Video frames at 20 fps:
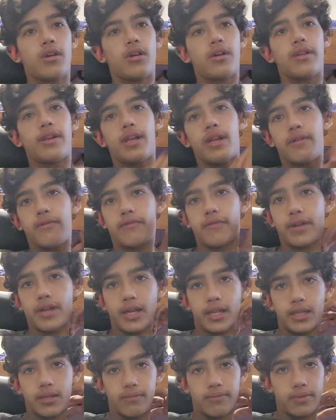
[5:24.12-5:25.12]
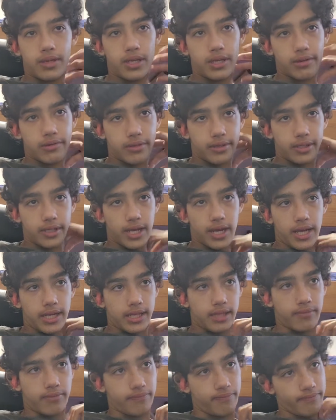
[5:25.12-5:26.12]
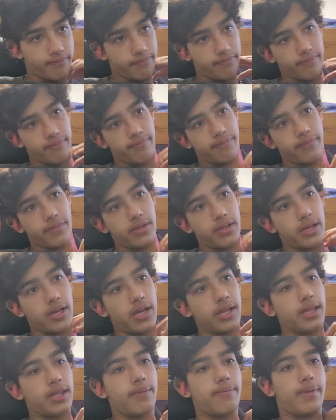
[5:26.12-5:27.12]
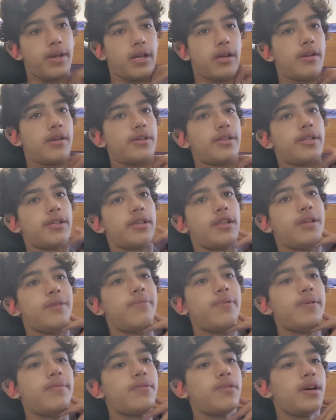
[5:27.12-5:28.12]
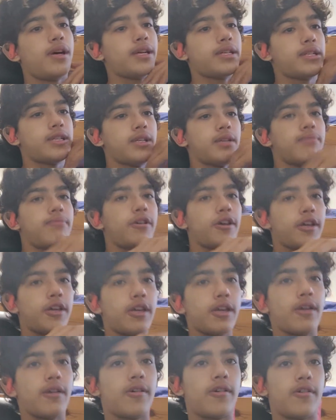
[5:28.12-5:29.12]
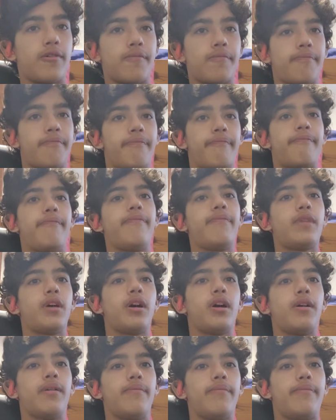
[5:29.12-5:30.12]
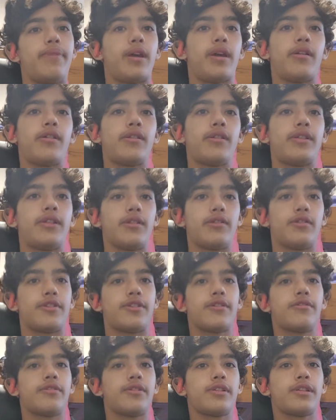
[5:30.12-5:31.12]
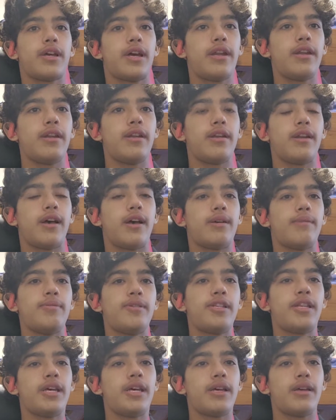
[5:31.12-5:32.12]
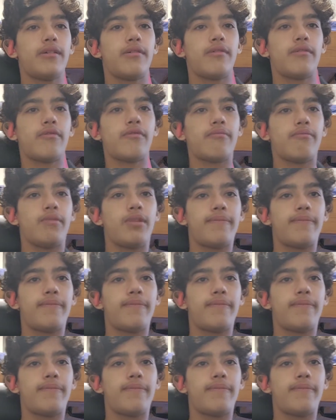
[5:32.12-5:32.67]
Now we got the Bengals at the Bears. A lot of people are actually picking Bears here, so it's kind of an upset. A